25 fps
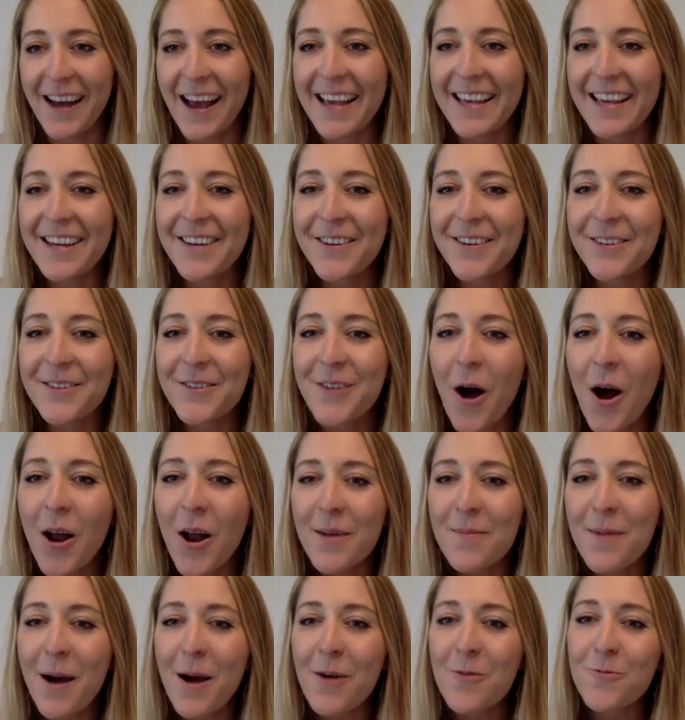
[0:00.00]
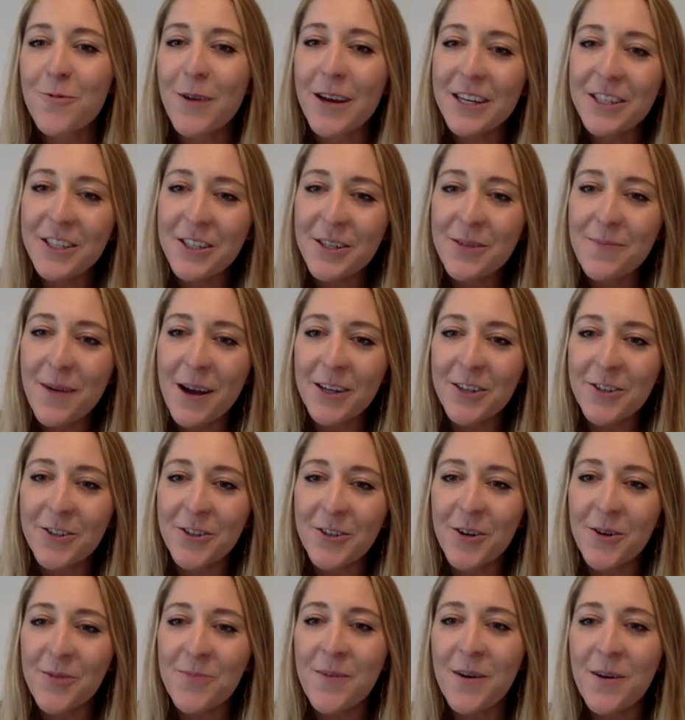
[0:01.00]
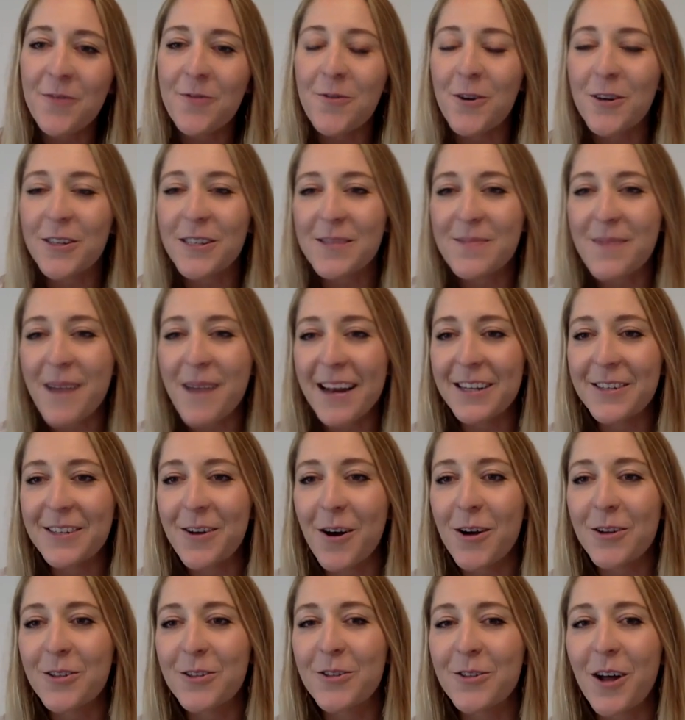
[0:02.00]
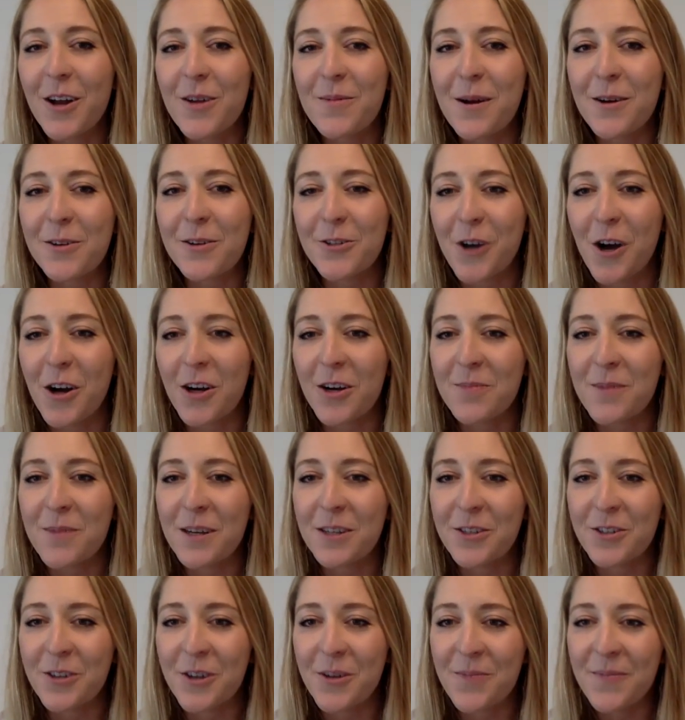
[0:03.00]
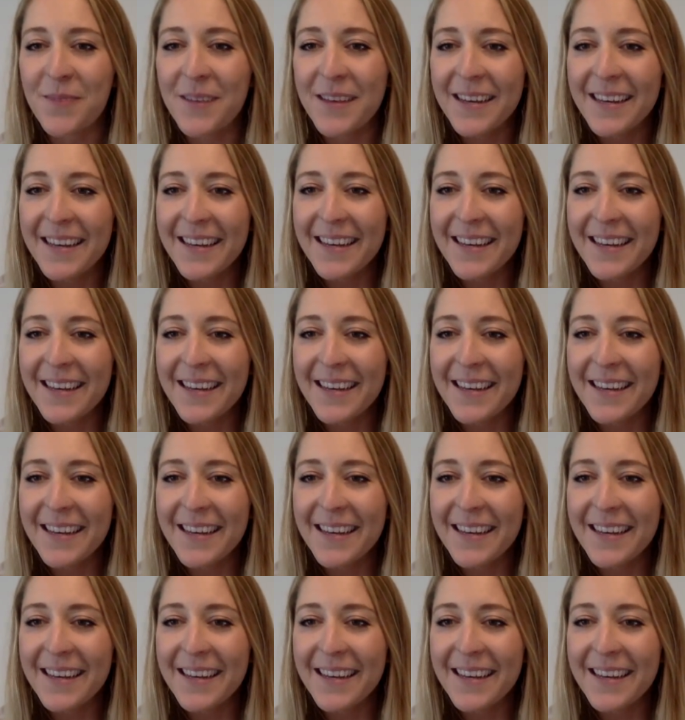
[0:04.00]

I hear a lot about reishi mushroom, but Four Sigmatic talks a lot about chaga mushroom.